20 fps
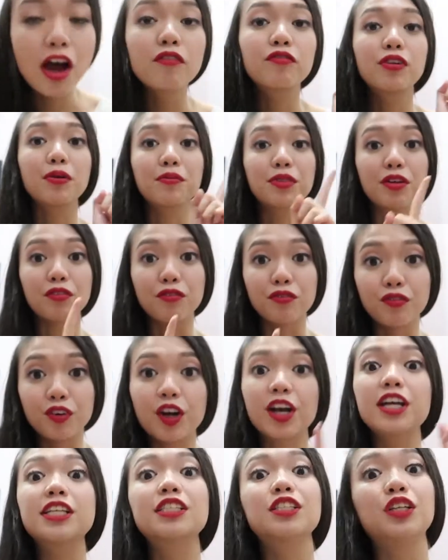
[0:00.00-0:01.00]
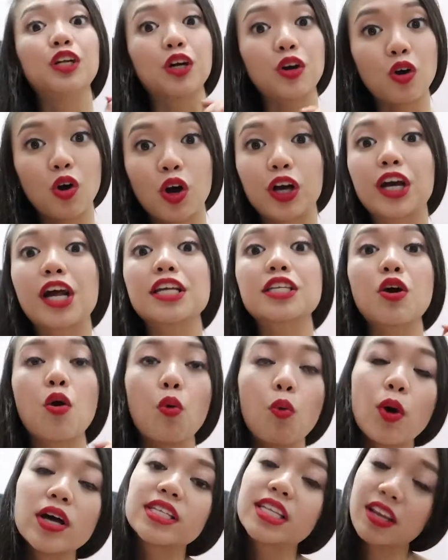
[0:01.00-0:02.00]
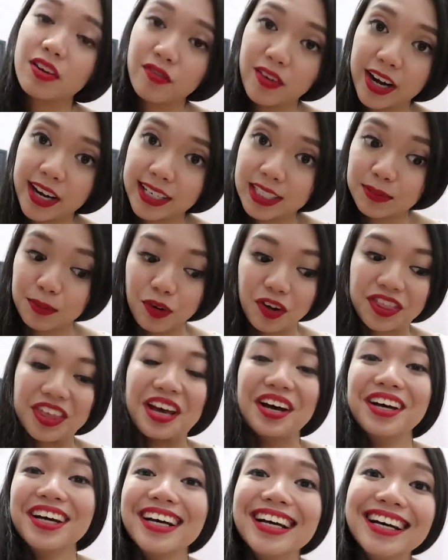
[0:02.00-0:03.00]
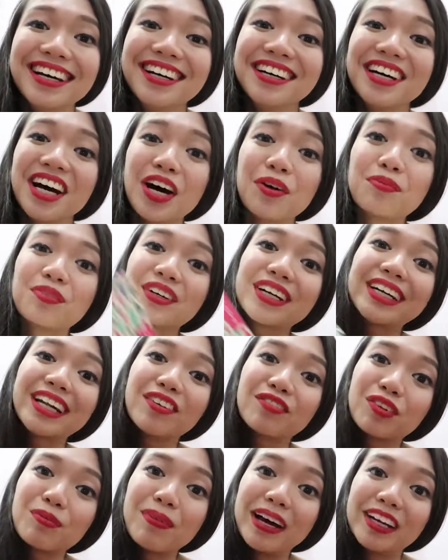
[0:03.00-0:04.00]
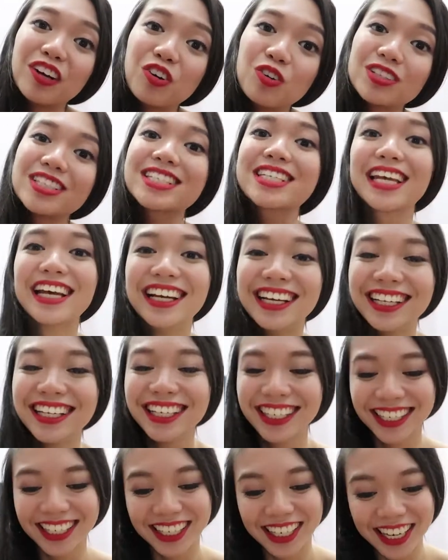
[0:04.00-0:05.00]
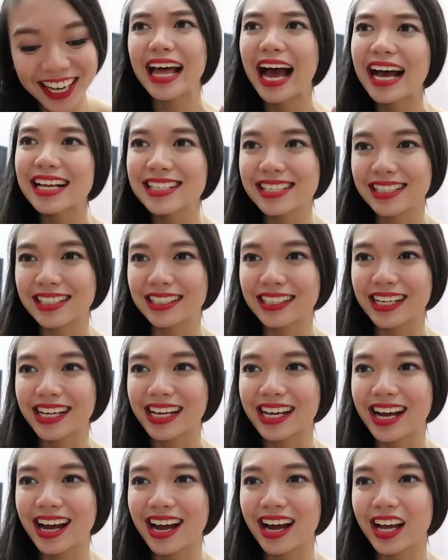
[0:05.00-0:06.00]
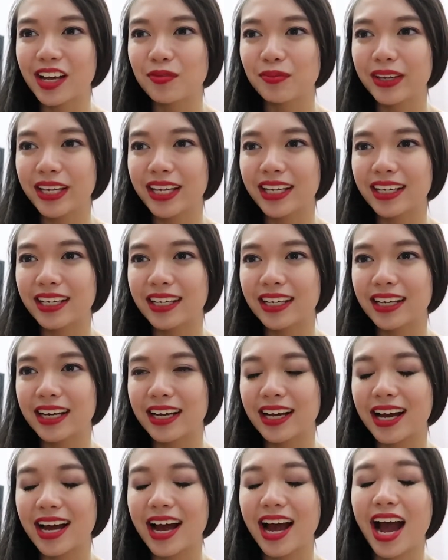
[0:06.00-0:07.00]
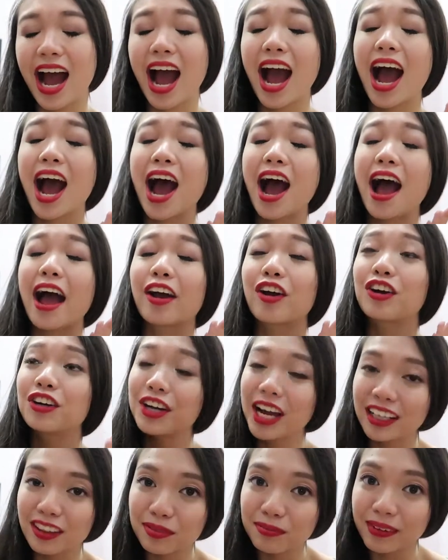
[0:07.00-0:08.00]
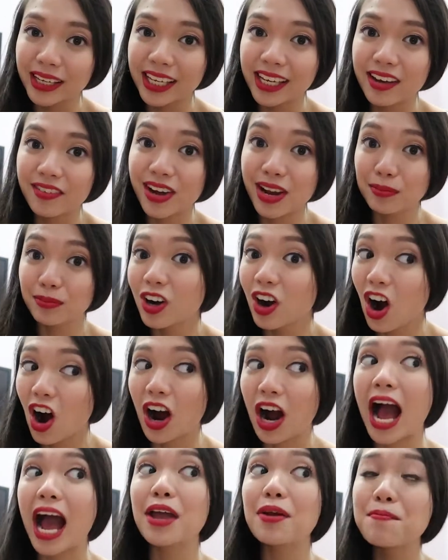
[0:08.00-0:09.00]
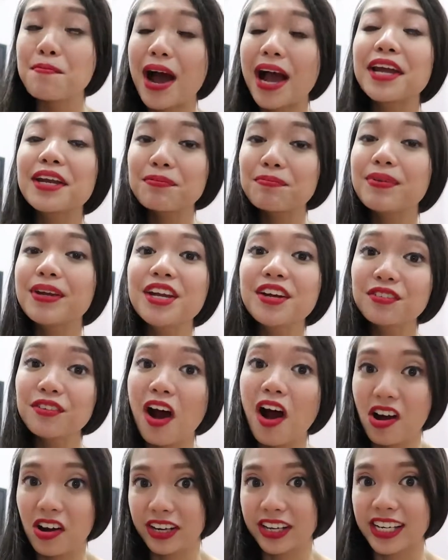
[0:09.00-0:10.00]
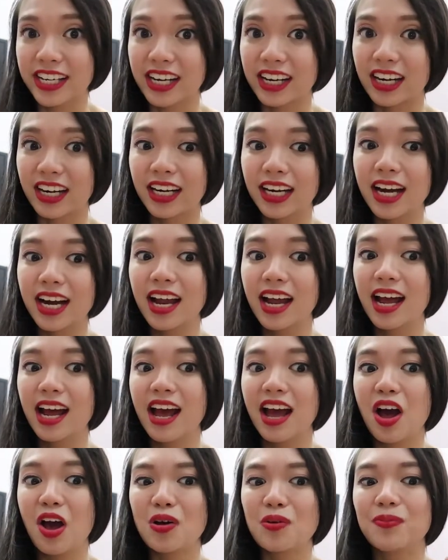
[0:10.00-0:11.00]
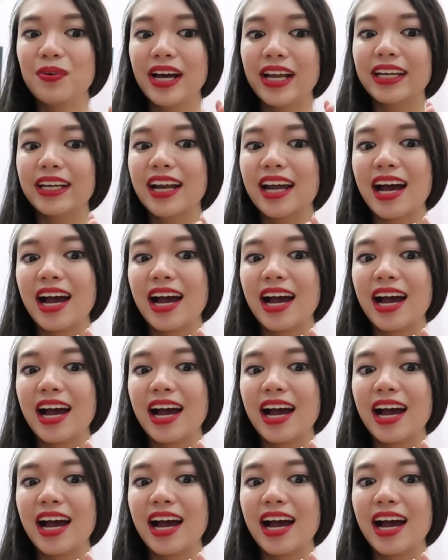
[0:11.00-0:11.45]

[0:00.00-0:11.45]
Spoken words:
from the verse to the chorus wasn't very smooth. I'm reading from my notes. Lastly, I mean, correct me if I'm wrong. I might be wrong here, but